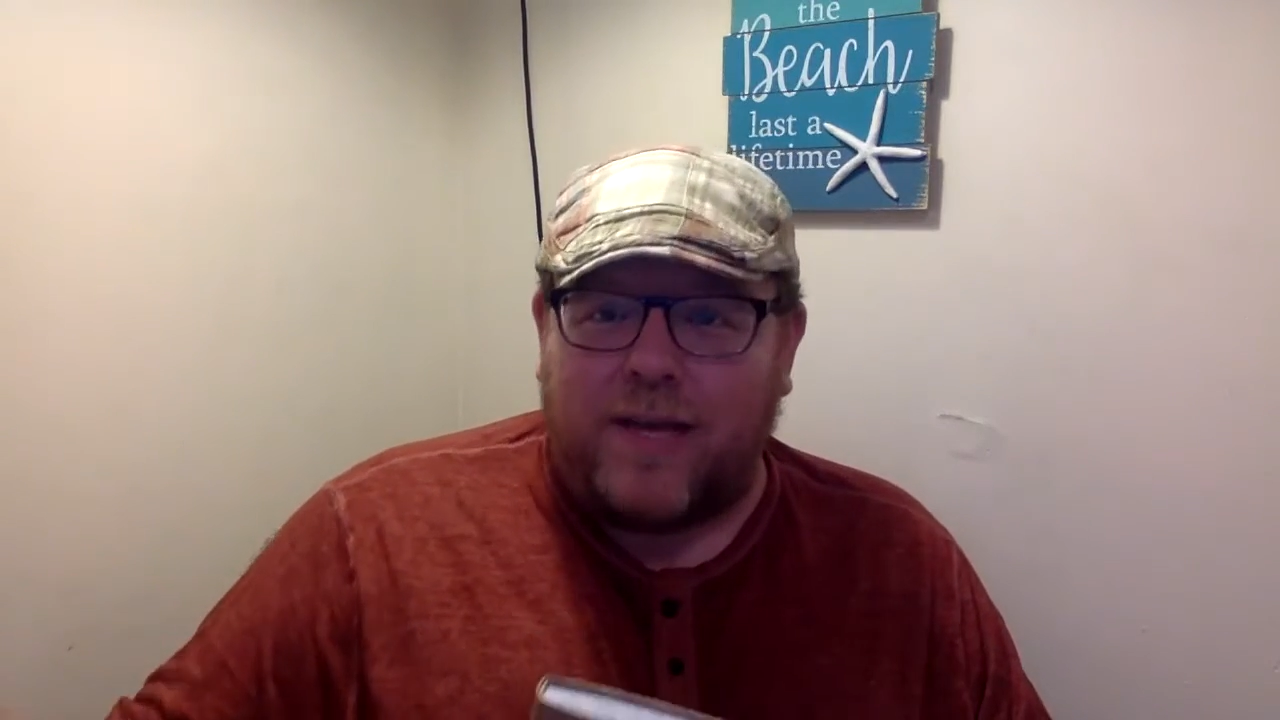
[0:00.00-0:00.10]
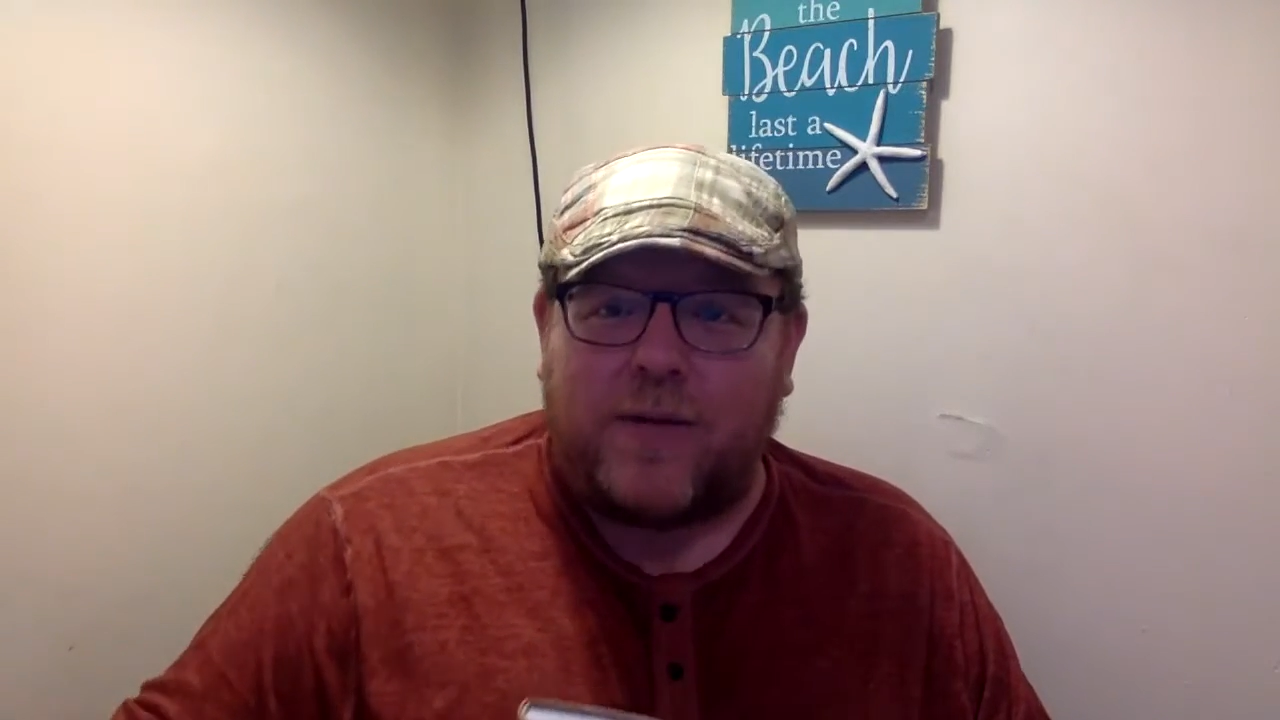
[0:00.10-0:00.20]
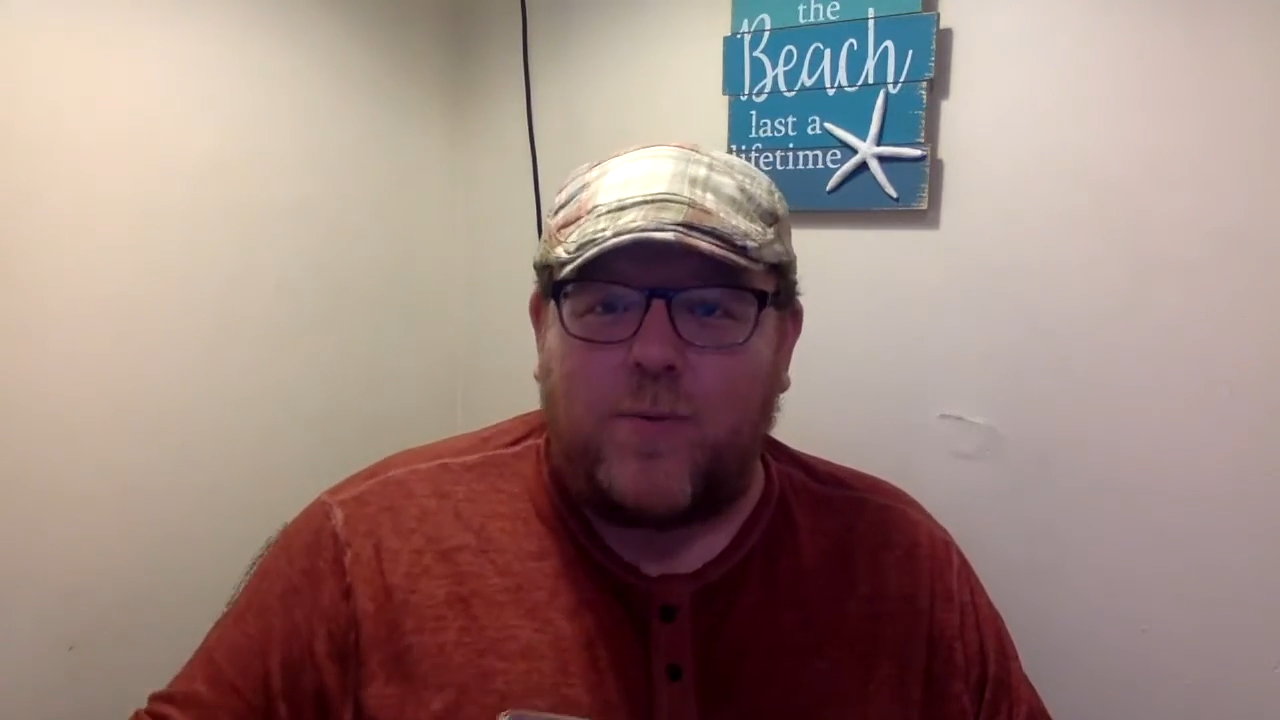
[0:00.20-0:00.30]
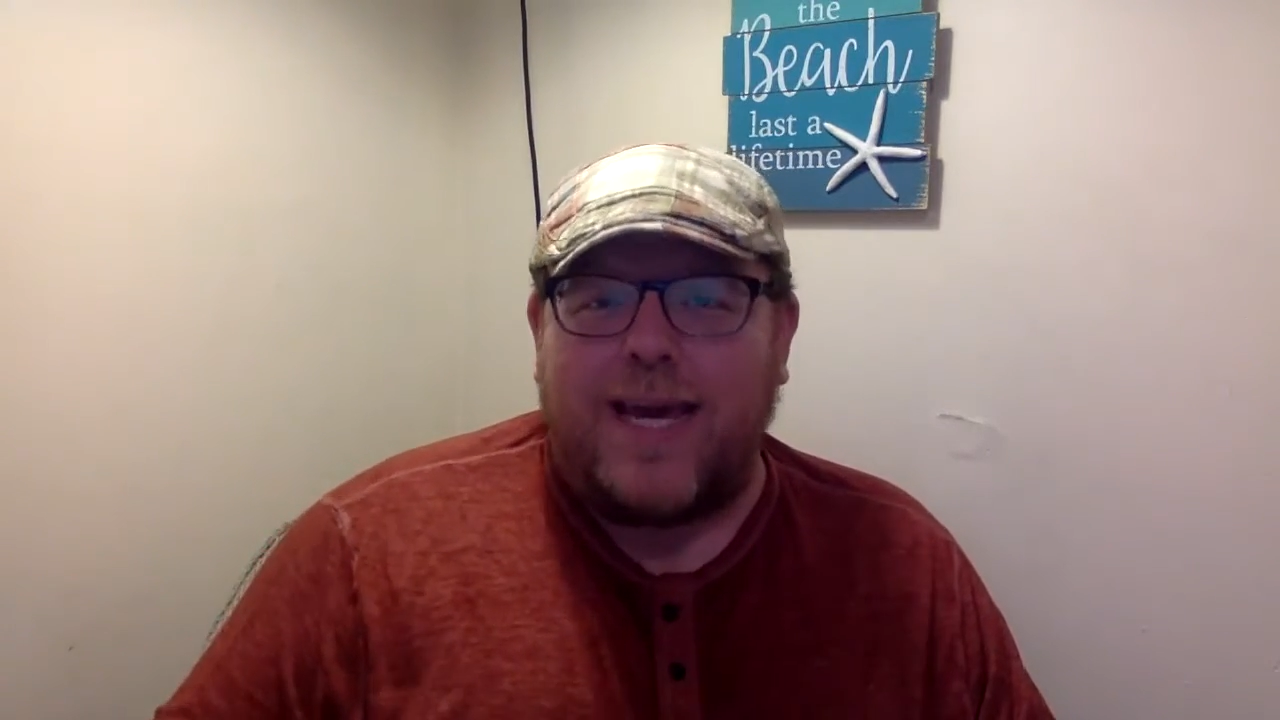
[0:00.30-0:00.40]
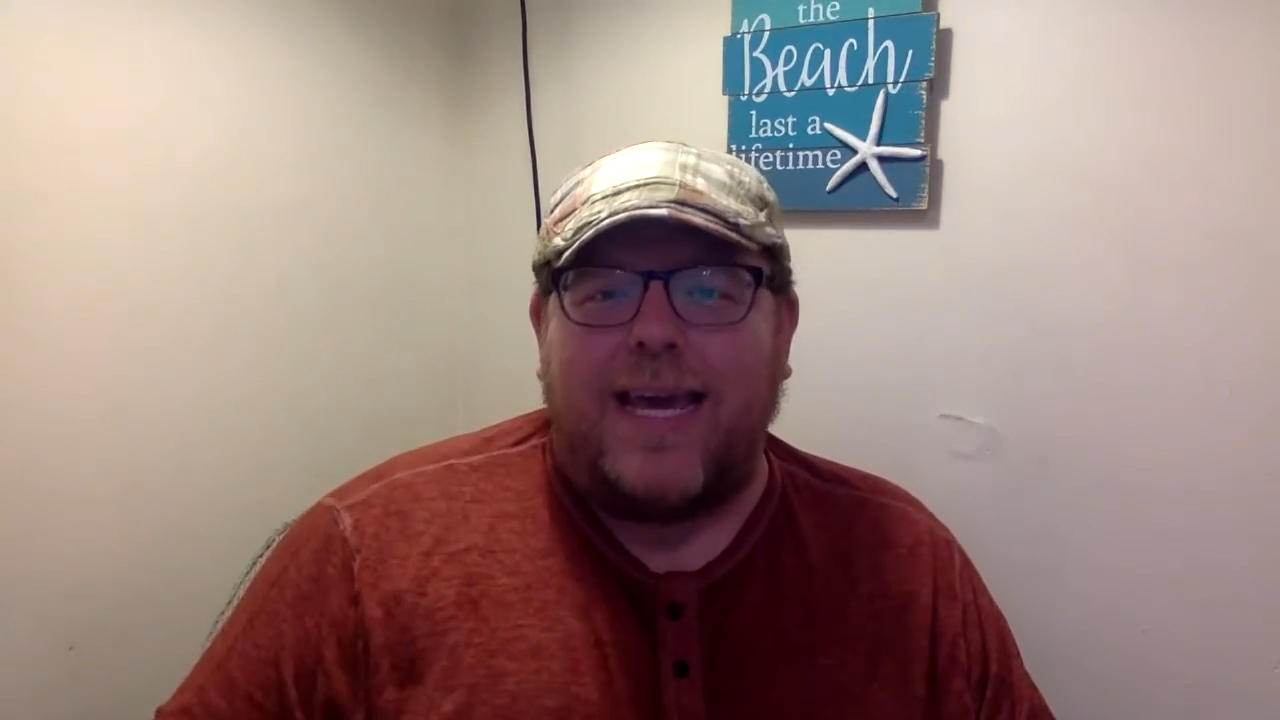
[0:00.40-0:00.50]

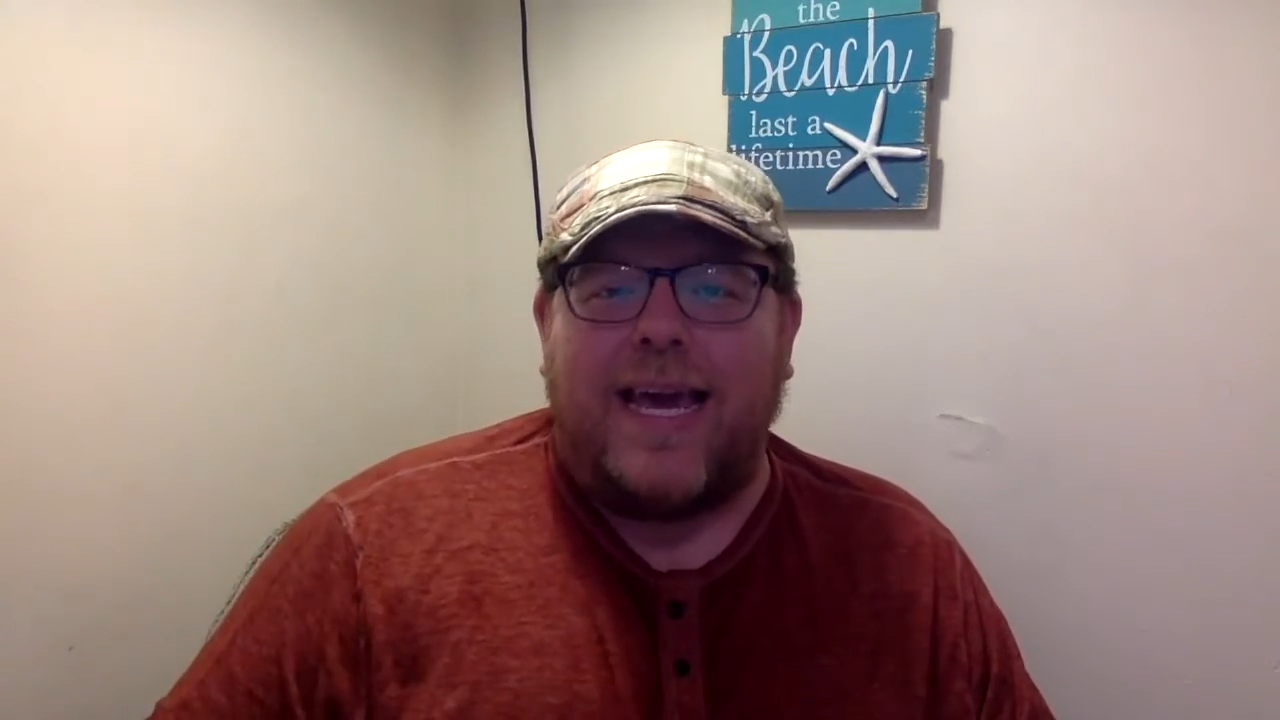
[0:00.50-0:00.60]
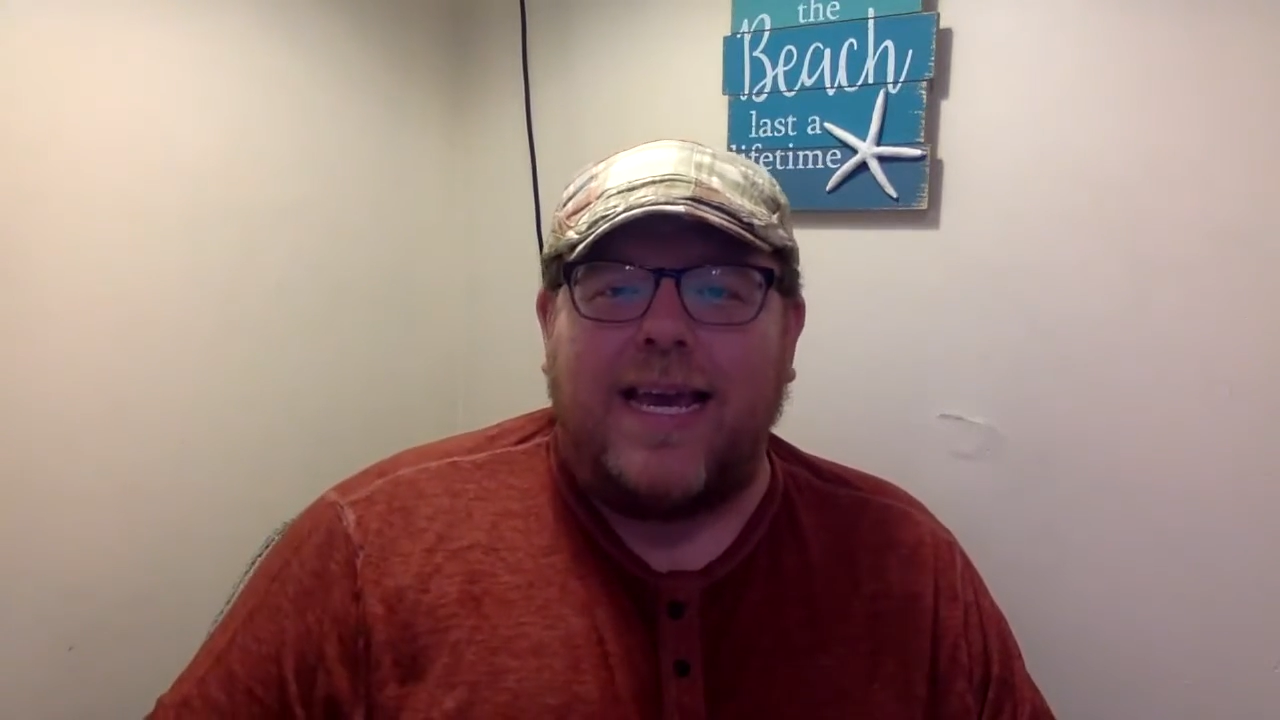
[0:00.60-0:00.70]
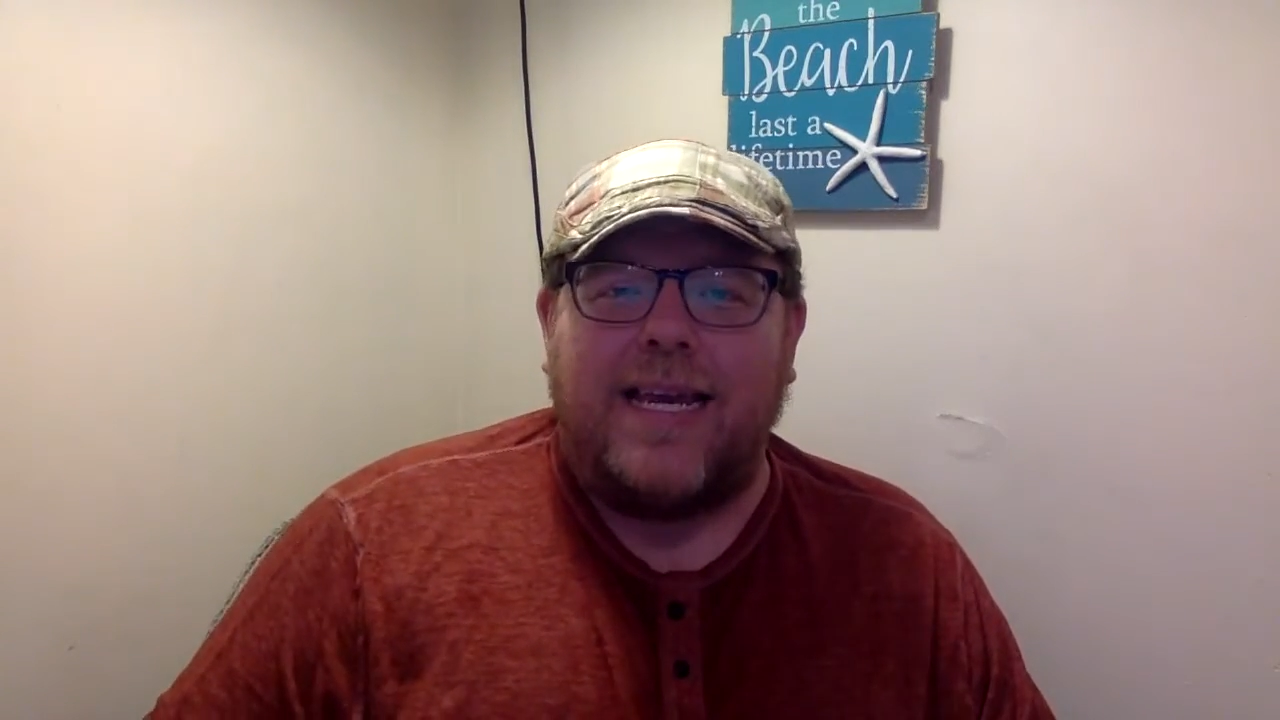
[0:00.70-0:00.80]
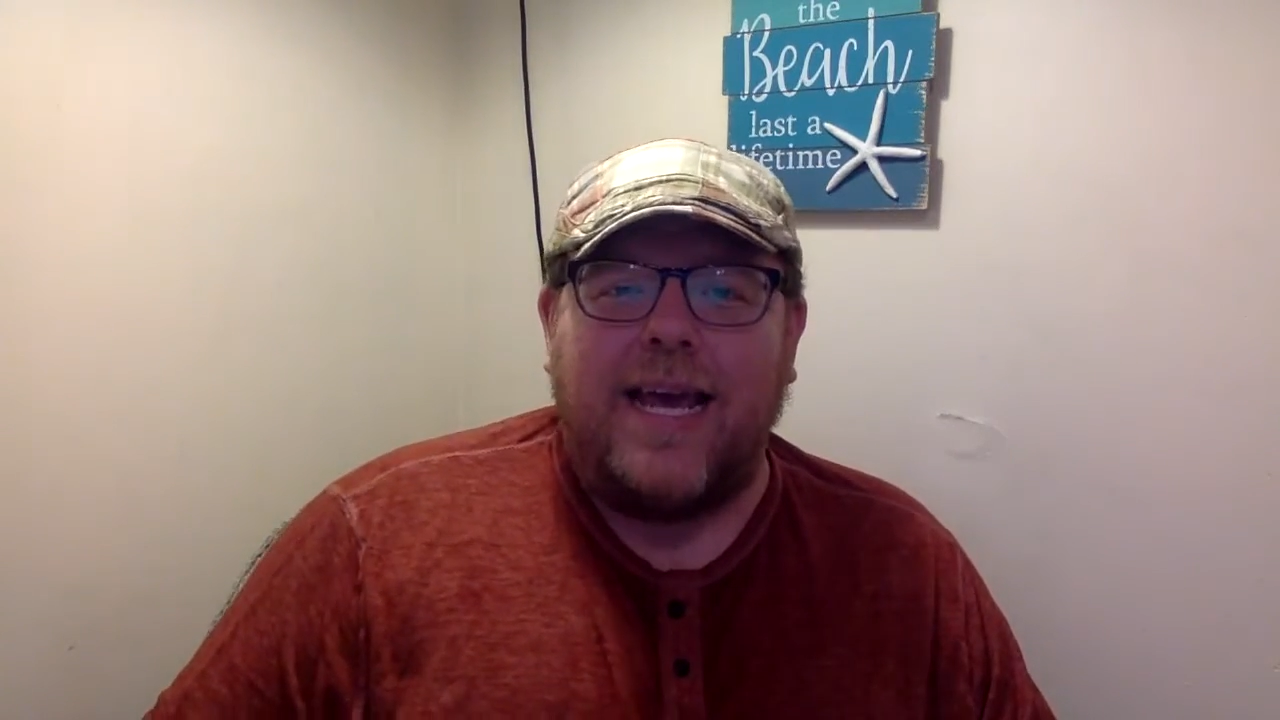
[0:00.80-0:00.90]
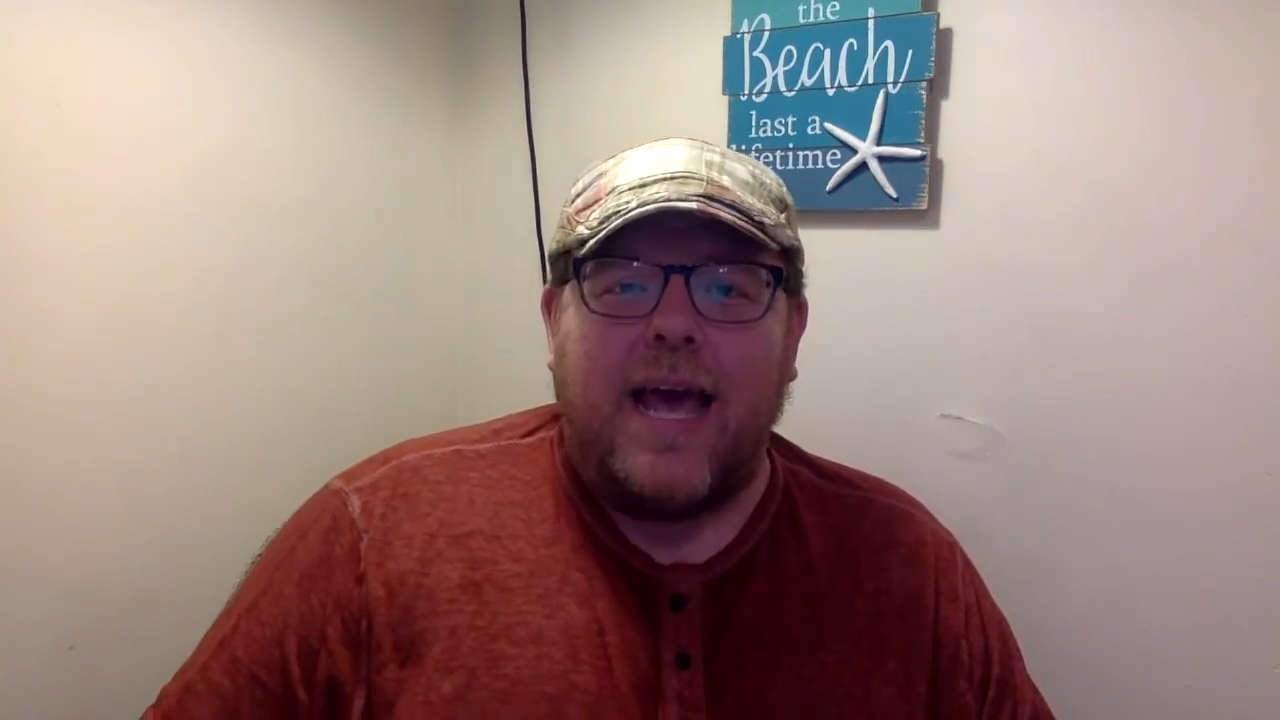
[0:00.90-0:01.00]
this
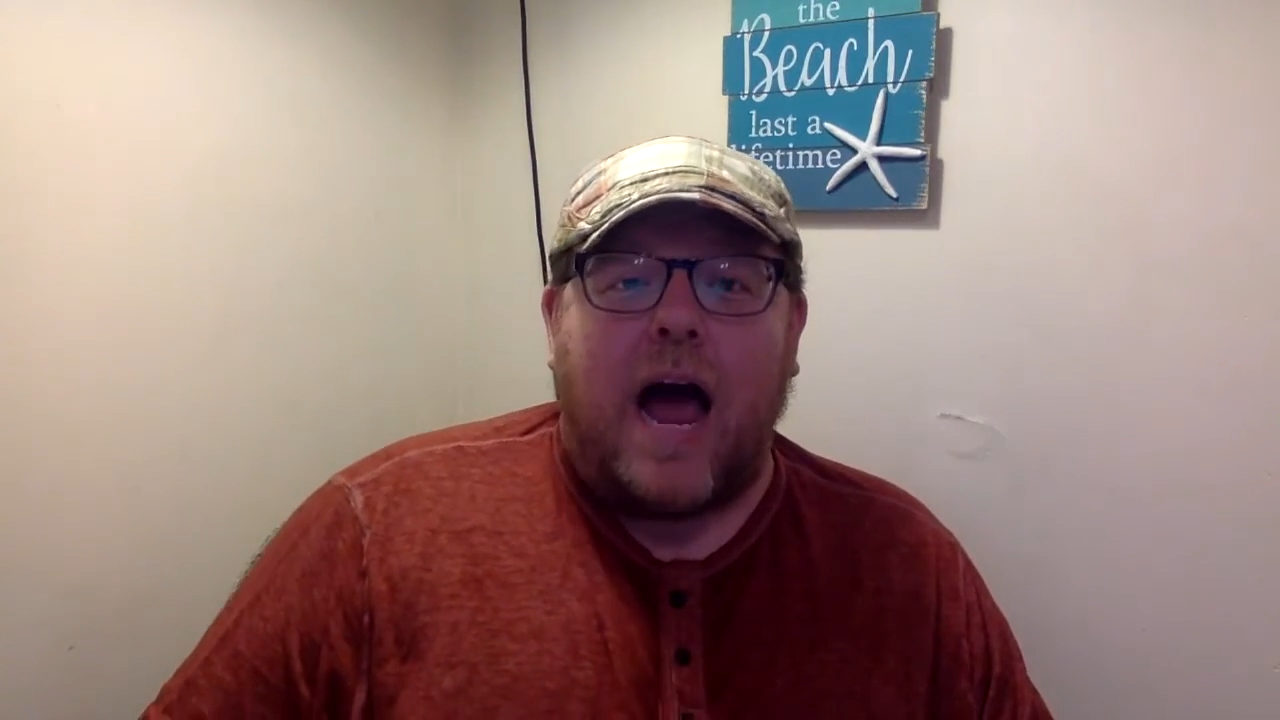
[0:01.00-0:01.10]
weekend,